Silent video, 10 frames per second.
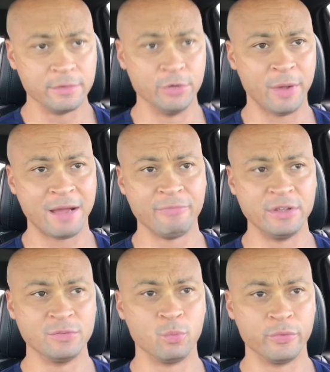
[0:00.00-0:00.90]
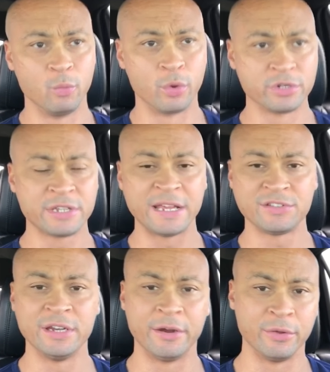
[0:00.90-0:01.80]
you have the worst case
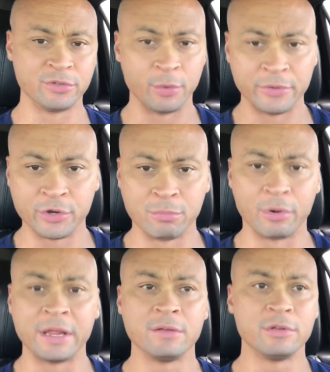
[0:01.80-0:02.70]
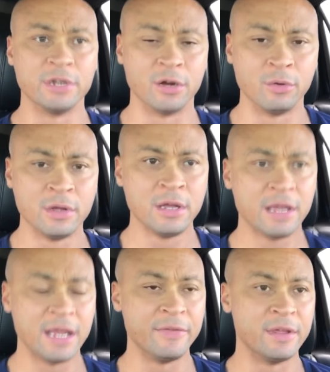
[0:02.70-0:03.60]
scenarios going through your brain,
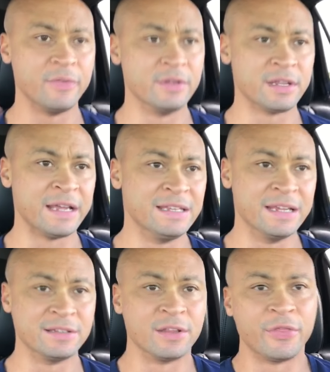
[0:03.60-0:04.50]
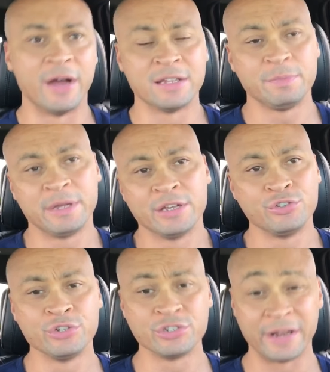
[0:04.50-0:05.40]
and these ideas and thoughts because
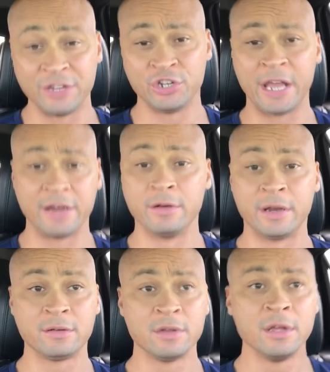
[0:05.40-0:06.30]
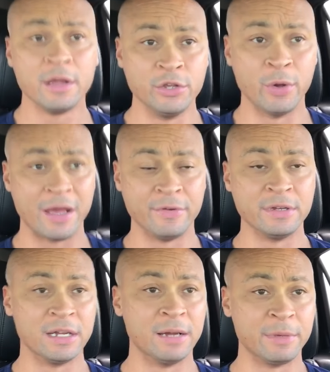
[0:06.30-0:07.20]
you're just not educated on it. You
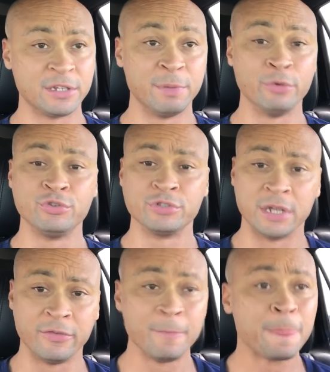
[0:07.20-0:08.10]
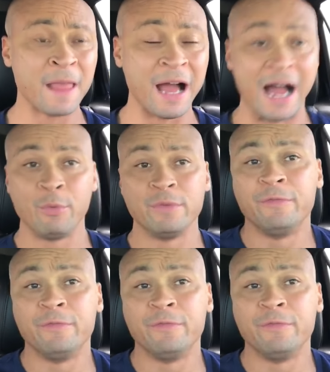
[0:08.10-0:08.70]
haven't exposed yourself. I would